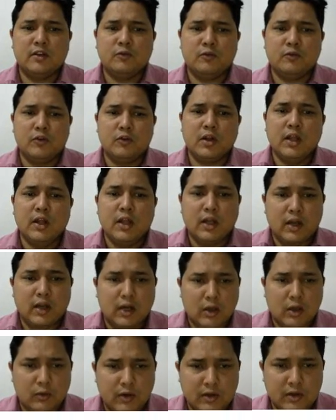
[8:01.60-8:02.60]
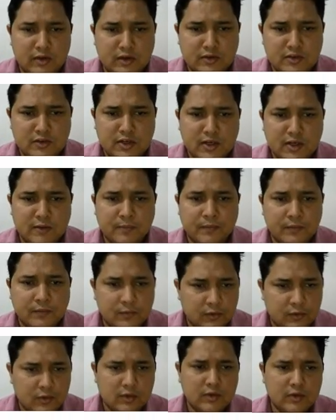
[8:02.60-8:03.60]
S4, now it is S10.
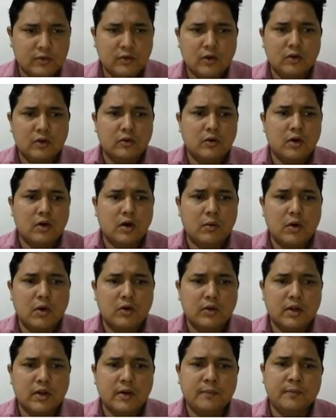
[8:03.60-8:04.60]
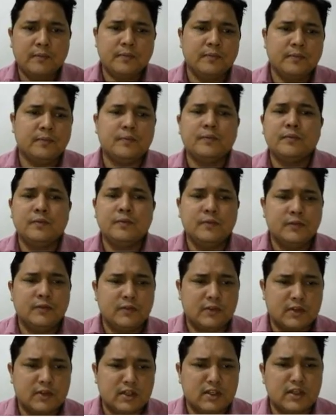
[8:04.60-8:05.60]
So this is all about the
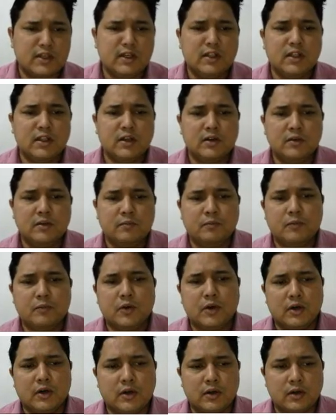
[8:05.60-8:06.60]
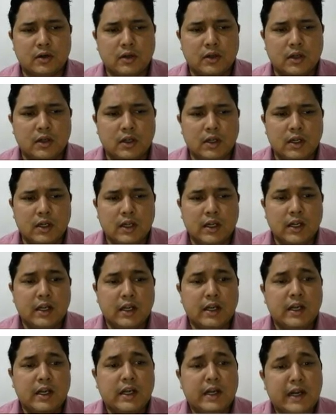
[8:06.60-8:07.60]
changing in the product.
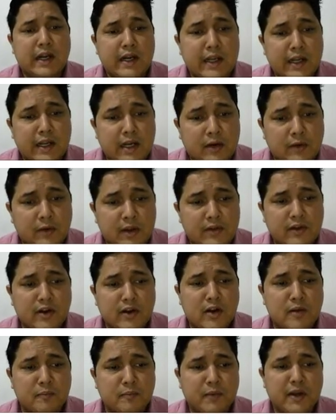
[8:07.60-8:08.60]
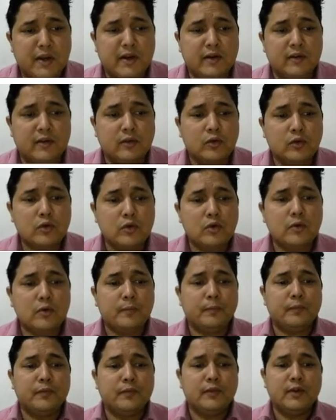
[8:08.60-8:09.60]
Creating an advertising campaign. So
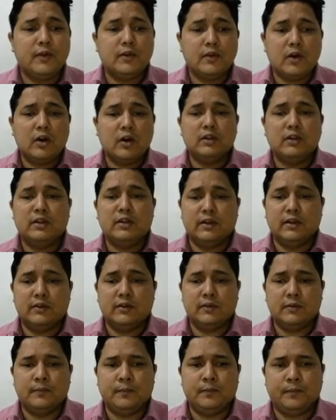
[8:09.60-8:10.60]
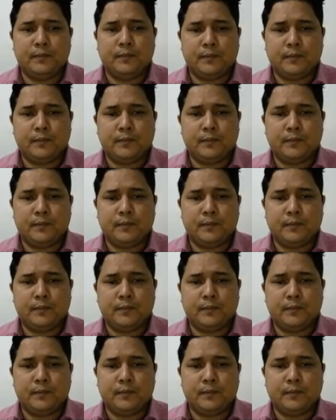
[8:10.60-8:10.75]
these are all things.